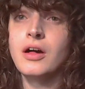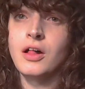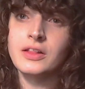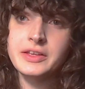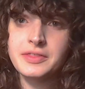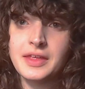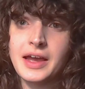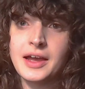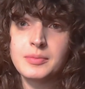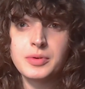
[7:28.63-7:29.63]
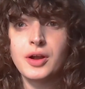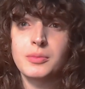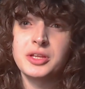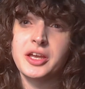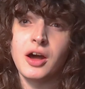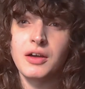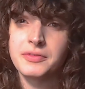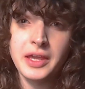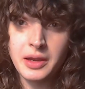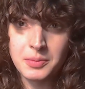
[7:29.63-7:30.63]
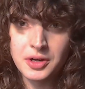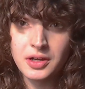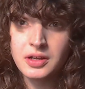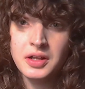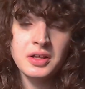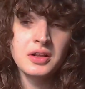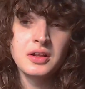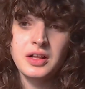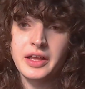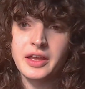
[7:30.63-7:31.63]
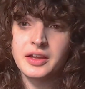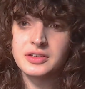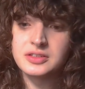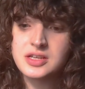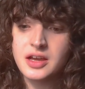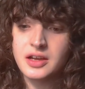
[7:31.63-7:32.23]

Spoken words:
I'll eat that probably off camera and